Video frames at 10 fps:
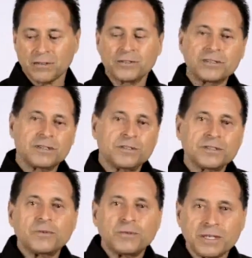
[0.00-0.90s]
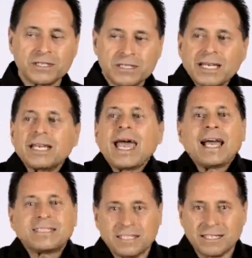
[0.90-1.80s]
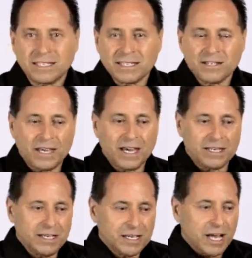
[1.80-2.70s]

There's not an accident that,